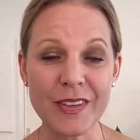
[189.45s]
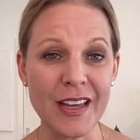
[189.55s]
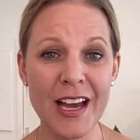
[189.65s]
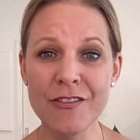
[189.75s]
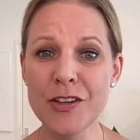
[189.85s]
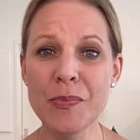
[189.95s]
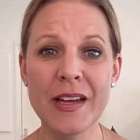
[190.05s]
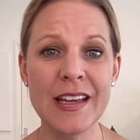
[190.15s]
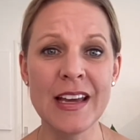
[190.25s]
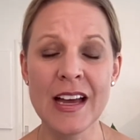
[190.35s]

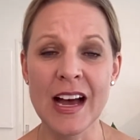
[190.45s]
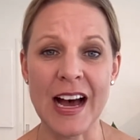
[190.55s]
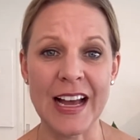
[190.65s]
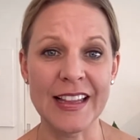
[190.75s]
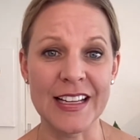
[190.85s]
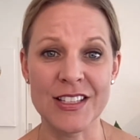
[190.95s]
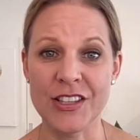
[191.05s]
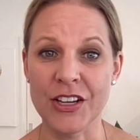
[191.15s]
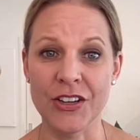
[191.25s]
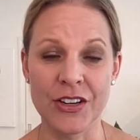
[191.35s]
everybody highlights
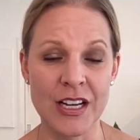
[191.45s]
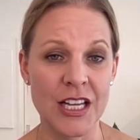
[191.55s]
their